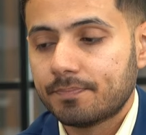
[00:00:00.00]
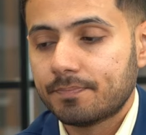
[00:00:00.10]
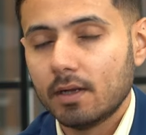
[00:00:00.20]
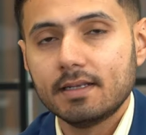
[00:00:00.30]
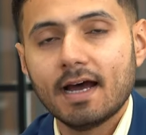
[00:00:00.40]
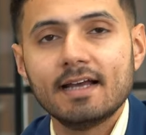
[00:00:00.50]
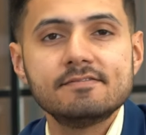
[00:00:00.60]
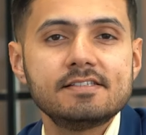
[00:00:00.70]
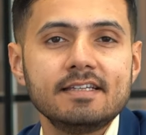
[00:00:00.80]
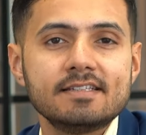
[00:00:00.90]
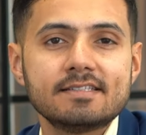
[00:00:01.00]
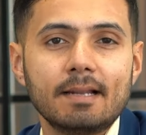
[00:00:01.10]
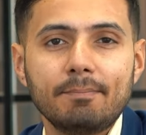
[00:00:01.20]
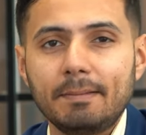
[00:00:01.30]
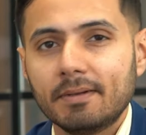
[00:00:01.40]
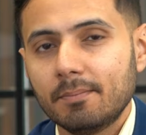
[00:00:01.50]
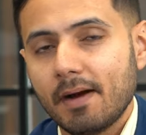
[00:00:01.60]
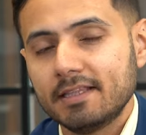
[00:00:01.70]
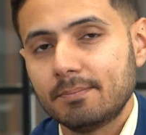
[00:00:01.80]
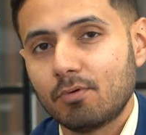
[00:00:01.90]
What I have seen is that people
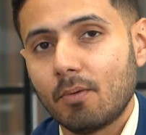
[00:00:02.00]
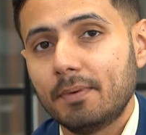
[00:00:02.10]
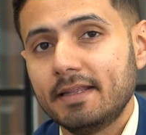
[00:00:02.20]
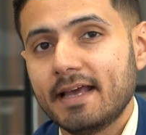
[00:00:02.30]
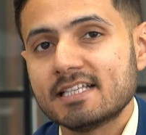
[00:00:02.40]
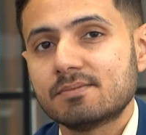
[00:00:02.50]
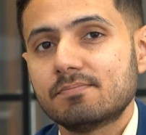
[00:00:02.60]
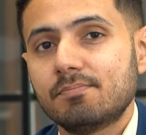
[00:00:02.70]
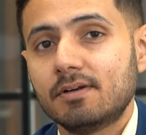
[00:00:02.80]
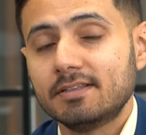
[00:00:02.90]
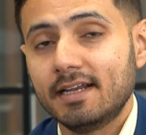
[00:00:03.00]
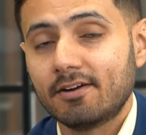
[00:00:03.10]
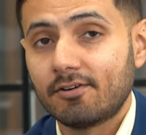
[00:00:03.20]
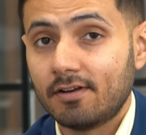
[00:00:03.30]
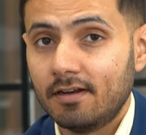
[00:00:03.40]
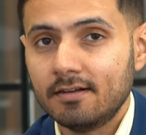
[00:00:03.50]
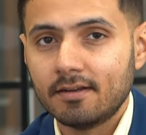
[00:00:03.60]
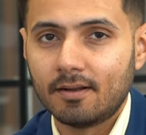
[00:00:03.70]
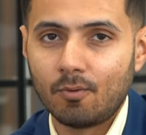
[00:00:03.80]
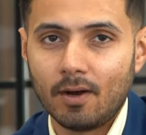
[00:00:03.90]
buy the property as per their current
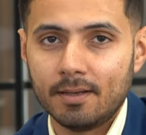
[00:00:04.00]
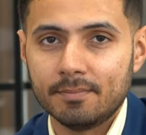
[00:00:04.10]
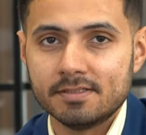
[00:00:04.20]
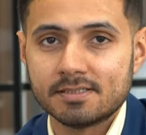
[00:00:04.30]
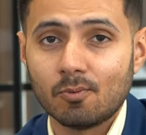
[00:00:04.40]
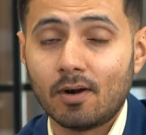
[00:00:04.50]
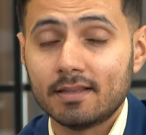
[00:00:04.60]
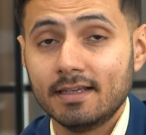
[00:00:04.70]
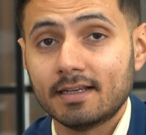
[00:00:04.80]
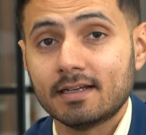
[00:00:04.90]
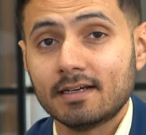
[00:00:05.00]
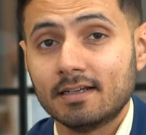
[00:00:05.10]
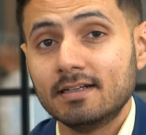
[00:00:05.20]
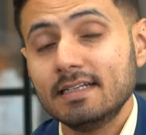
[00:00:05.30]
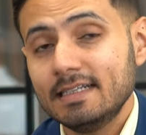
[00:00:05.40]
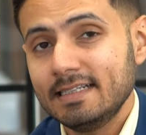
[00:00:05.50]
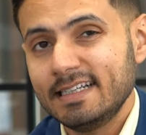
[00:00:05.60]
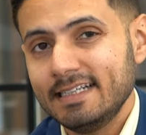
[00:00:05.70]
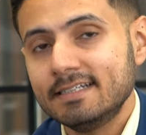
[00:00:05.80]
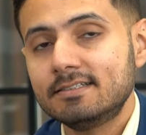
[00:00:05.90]
requirements, what are their current
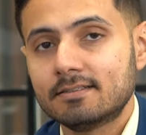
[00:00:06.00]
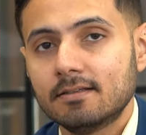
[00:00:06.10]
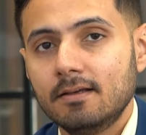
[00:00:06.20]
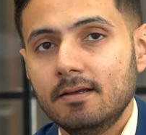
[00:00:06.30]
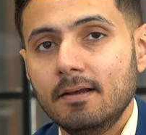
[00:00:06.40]
needs.